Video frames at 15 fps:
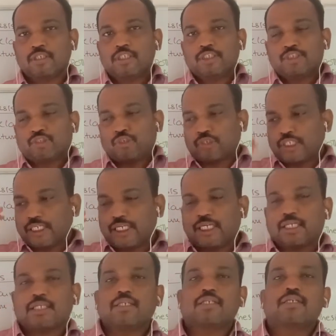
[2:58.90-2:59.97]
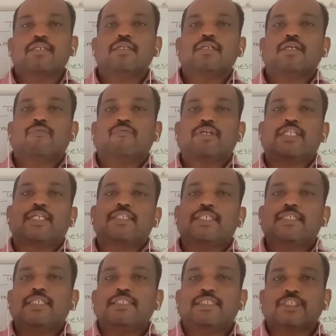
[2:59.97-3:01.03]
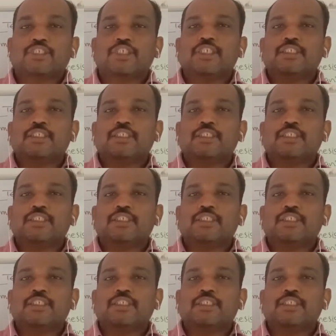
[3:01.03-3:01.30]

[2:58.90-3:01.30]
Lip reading: So here, whether the decision